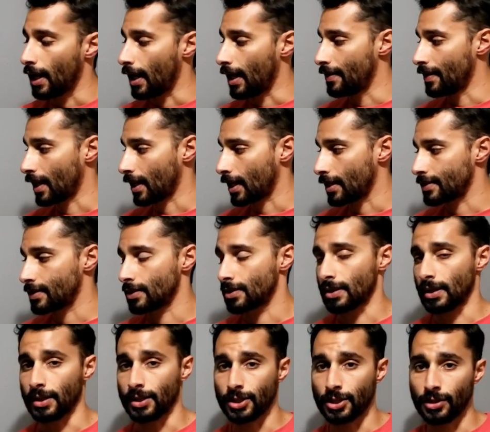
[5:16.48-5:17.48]
And that gets us
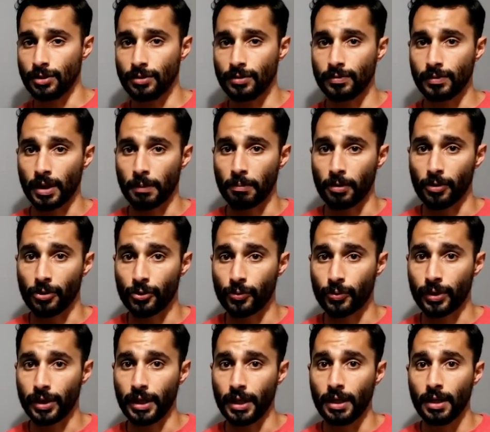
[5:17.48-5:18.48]
into number
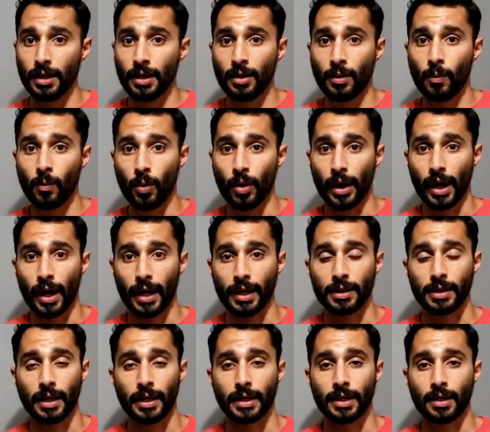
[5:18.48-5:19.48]
three, what I
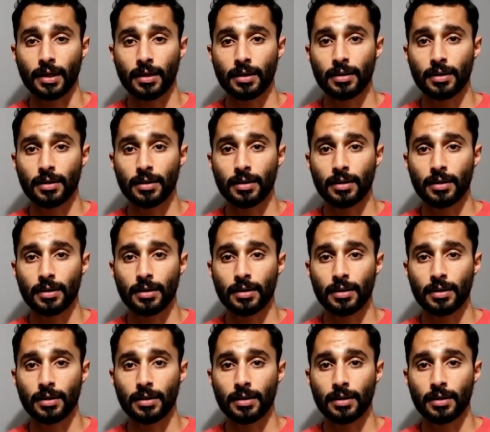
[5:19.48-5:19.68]
like.